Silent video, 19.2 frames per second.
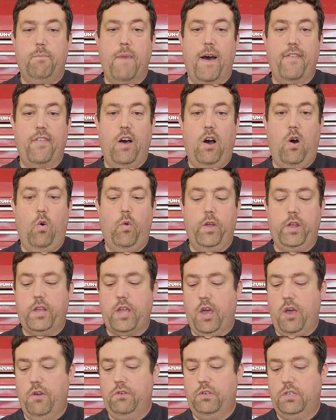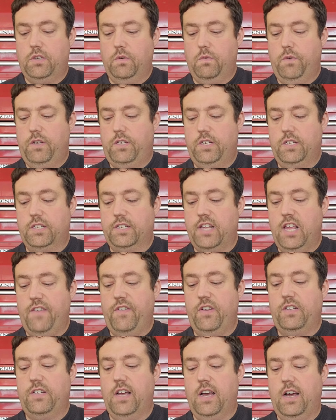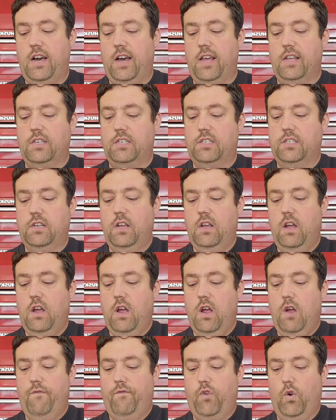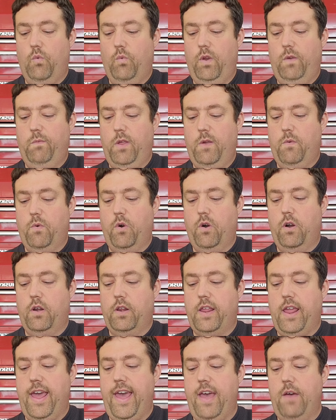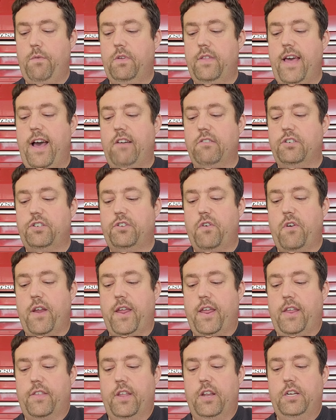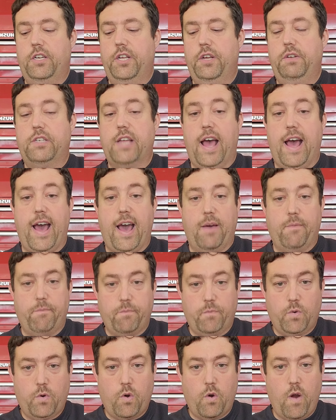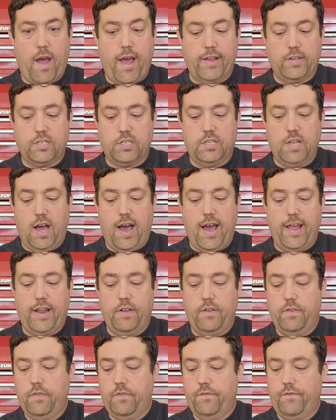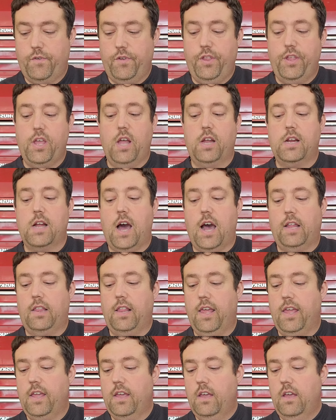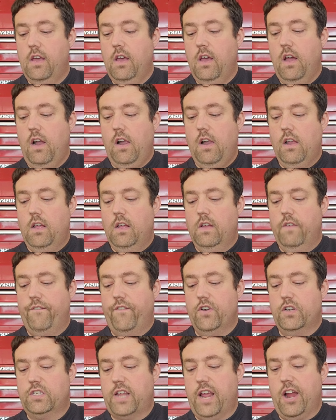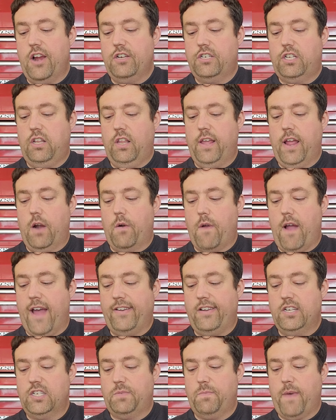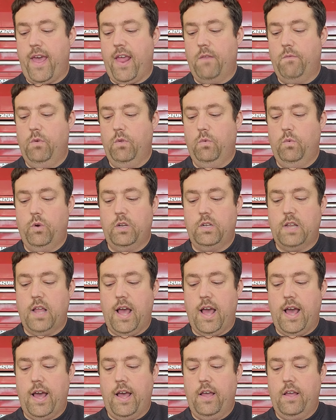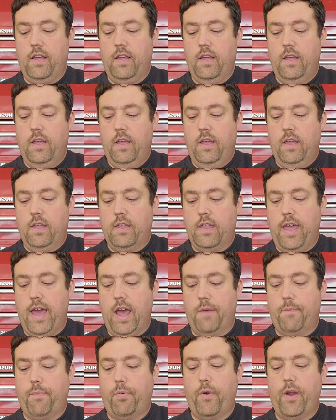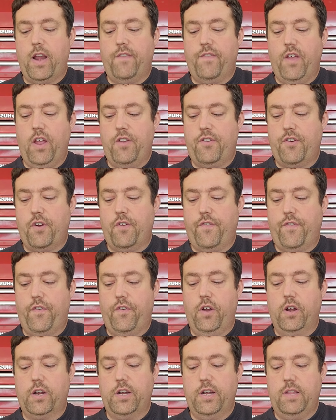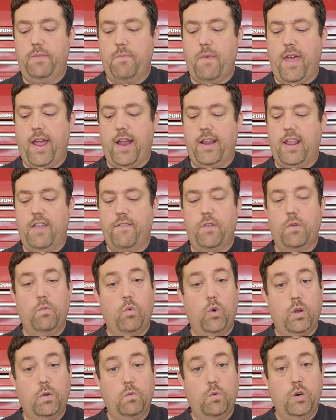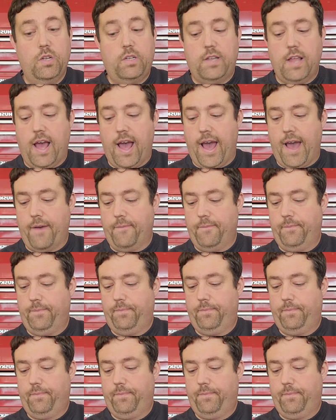by the Holy Ghost, which is given to us. For when we were yet without strength, in due time Christ died for the ungodly. For scarcely a righteous man will one die, yet peradventure for a good man even one would die.